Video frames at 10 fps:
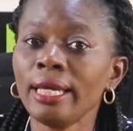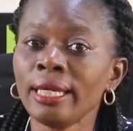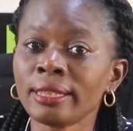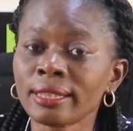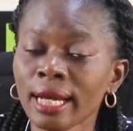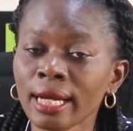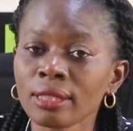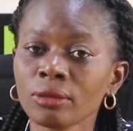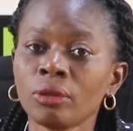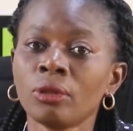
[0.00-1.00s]
a
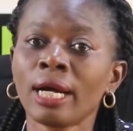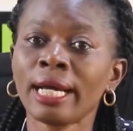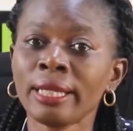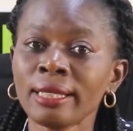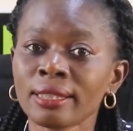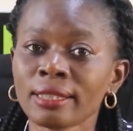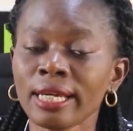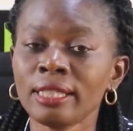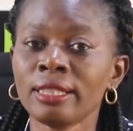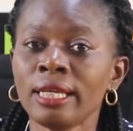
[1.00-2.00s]
task or an
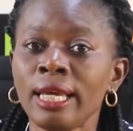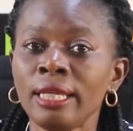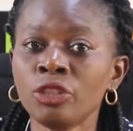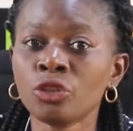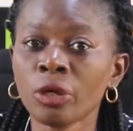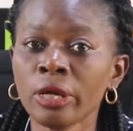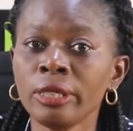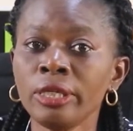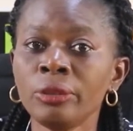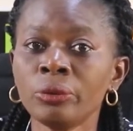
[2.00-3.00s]
exercise they
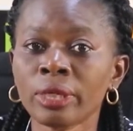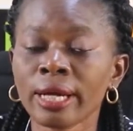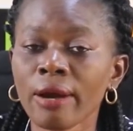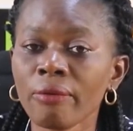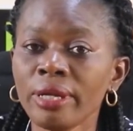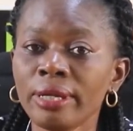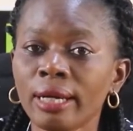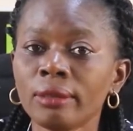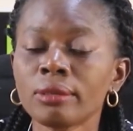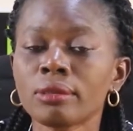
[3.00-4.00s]
enjoy, carrying
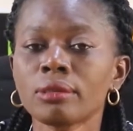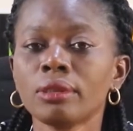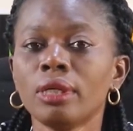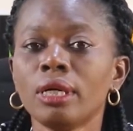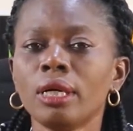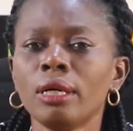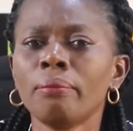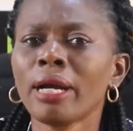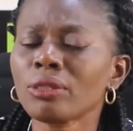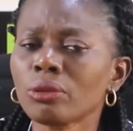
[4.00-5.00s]
out.
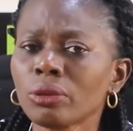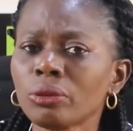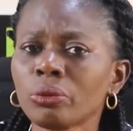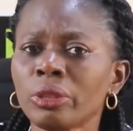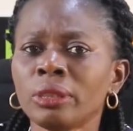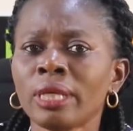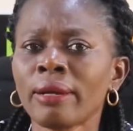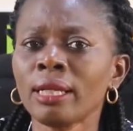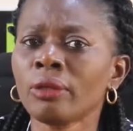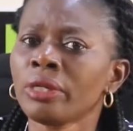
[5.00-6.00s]
By so doing,
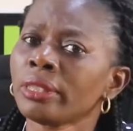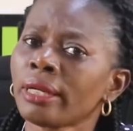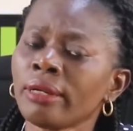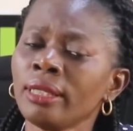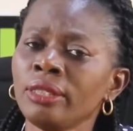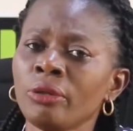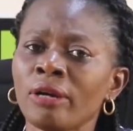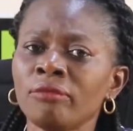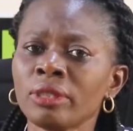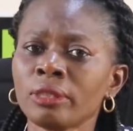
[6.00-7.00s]
directly or indirectly, you
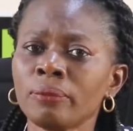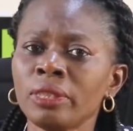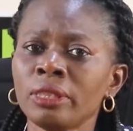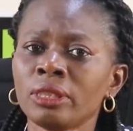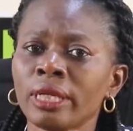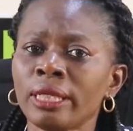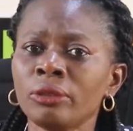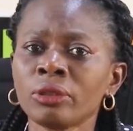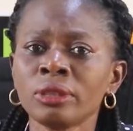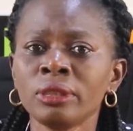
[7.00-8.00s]
have disciplined the child. It
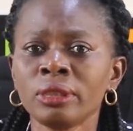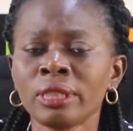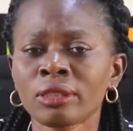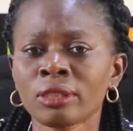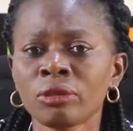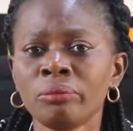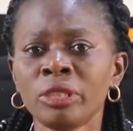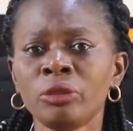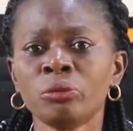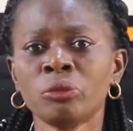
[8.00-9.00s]
doesn't necessarily
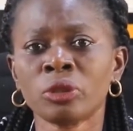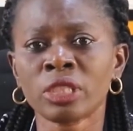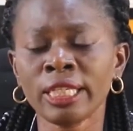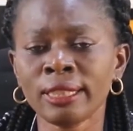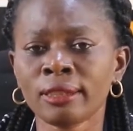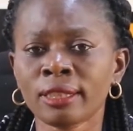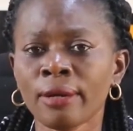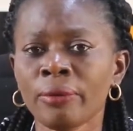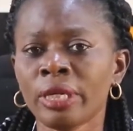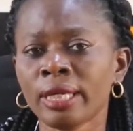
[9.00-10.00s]
mean you must hit the
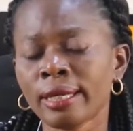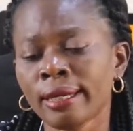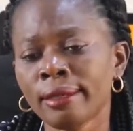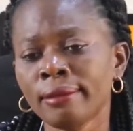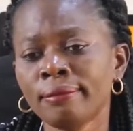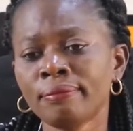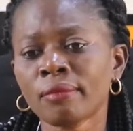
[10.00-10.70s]
child with a cane.